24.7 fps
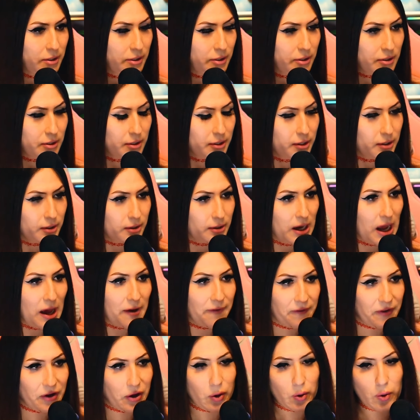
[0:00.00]
your your
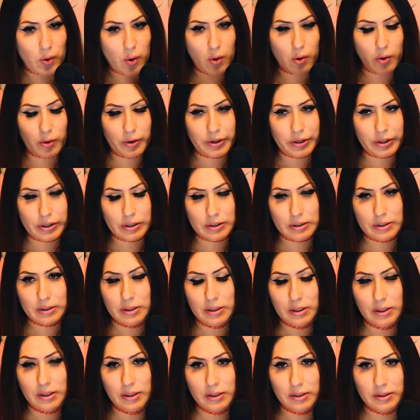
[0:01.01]
nephew or
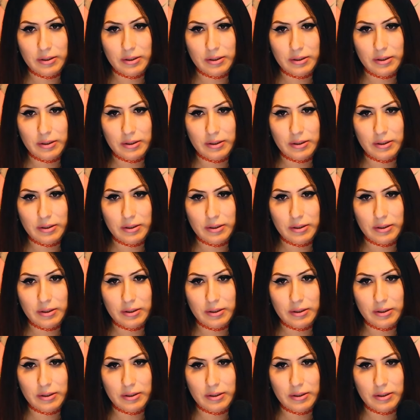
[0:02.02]
your